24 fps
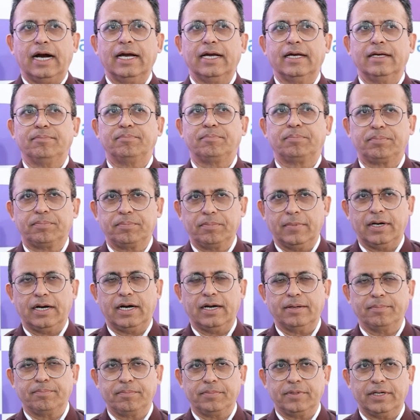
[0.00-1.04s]

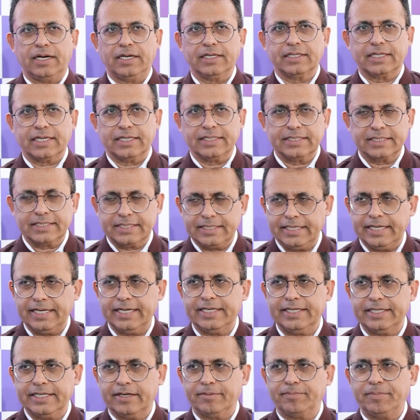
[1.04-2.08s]
I can
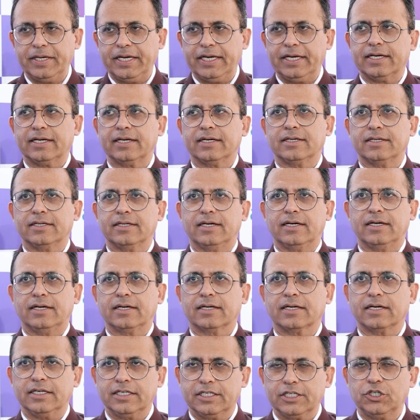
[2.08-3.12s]
see India being
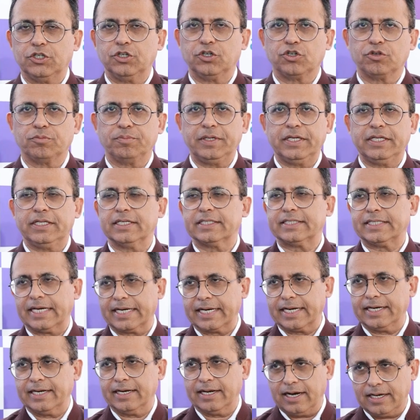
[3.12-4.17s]
continue to be the
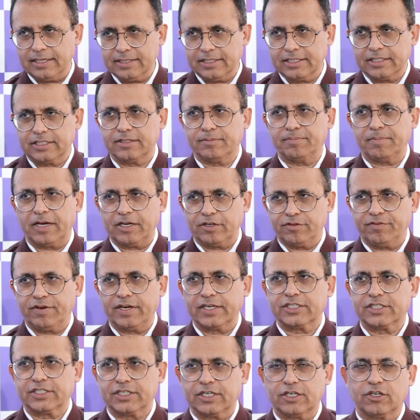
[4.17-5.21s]
second largest
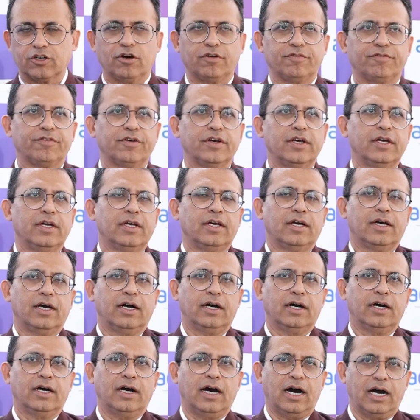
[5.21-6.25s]
manufacturer of
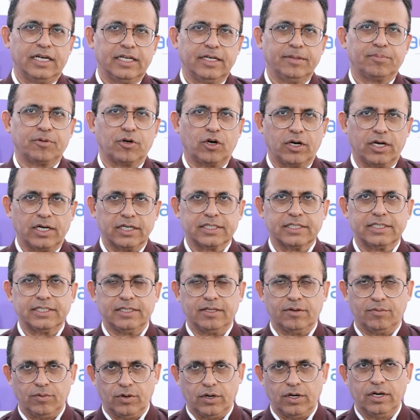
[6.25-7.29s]
RE products
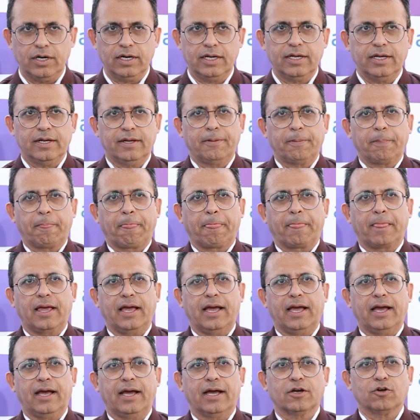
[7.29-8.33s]
in the world
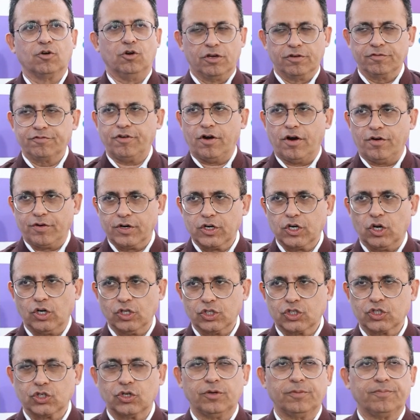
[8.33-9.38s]
going forward
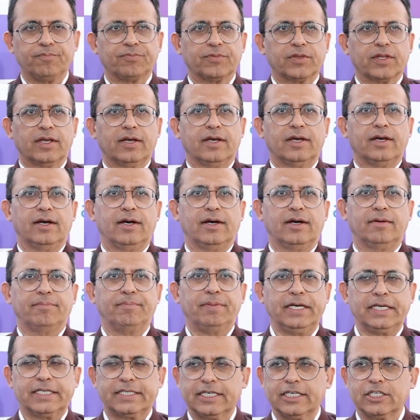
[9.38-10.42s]
also,
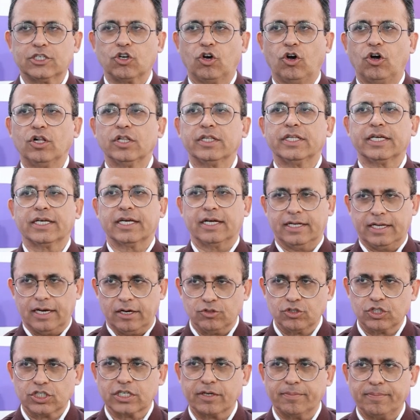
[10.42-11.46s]
basis all the
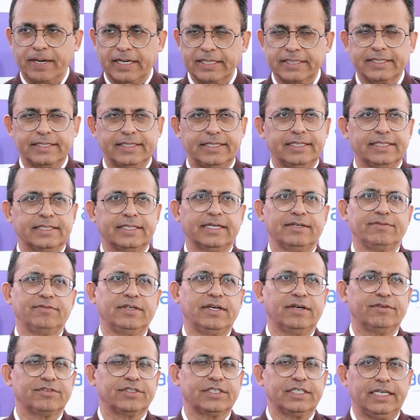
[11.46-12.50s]
announced capacities
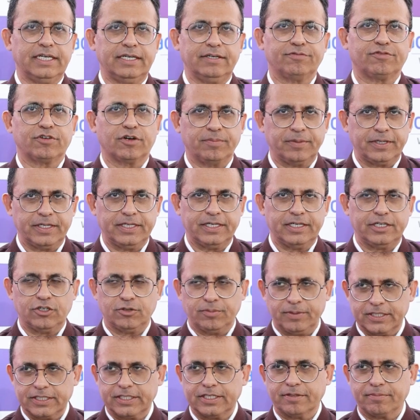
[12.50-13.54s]
that we have seen from
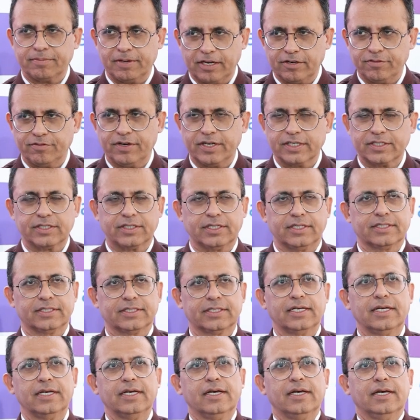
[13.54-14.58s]
Indian domestic
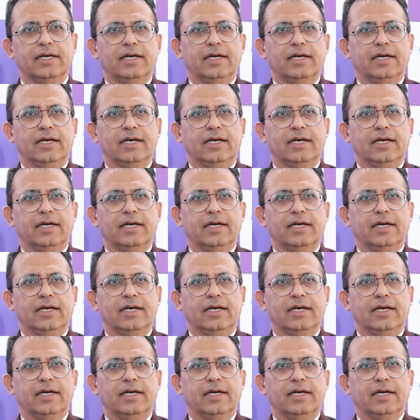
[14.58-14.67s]
manufacturers.